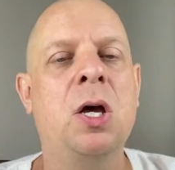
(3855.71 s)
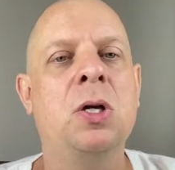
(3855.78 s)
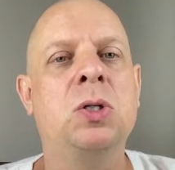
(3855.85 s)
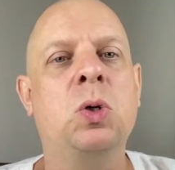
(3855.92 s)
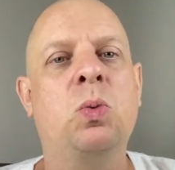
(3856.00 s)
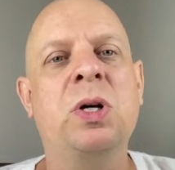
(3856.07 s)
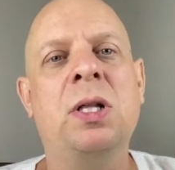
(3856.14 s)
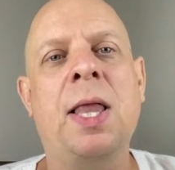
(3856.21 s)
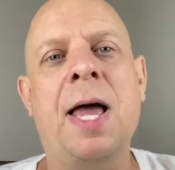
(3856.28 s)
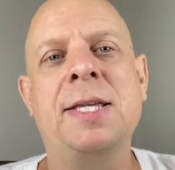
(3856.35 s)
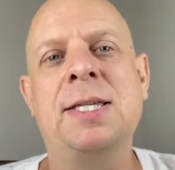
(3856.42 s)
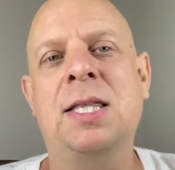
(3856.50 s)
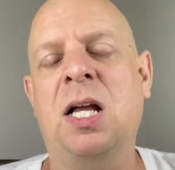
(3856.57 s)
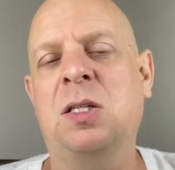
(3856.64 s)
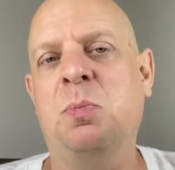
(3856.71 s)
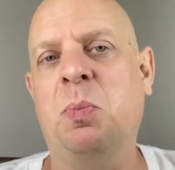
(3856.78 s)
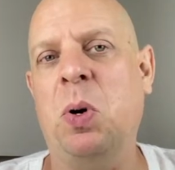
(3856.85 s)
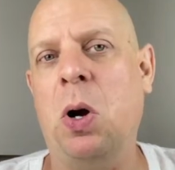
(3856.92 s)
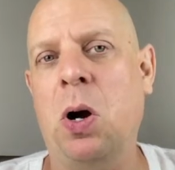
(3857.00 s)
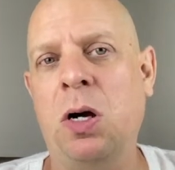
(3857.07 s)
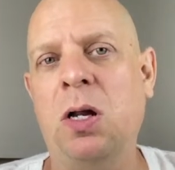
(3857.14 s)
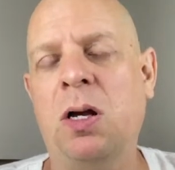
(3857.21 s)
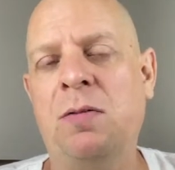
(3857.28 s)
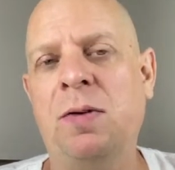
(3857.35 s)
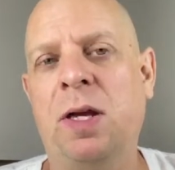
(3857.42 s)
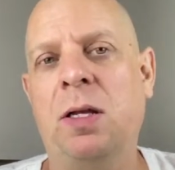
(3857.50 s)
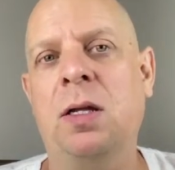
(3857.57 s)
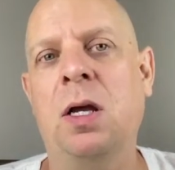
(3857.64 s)
So realize that that's part of
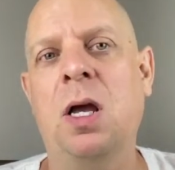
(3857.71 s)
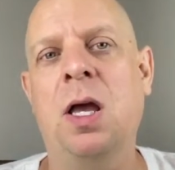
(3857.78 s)
it.